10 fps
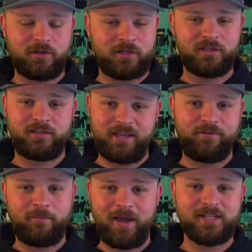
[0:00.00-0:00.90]
a
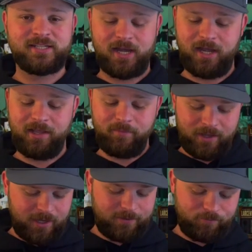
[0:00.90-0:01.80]
given amount of time.
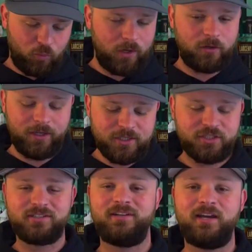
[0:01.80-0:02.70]
And well, it's
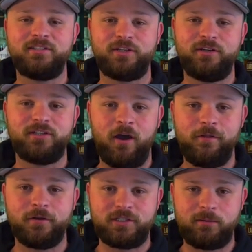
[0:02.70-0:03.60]
just not as good as
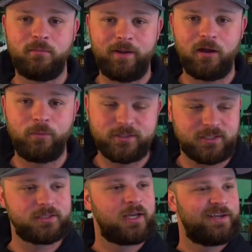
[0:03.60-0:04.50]
other double barrel
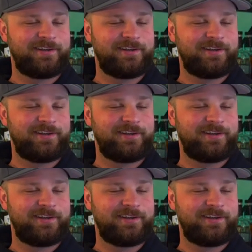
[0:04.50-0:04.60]
whiskeys.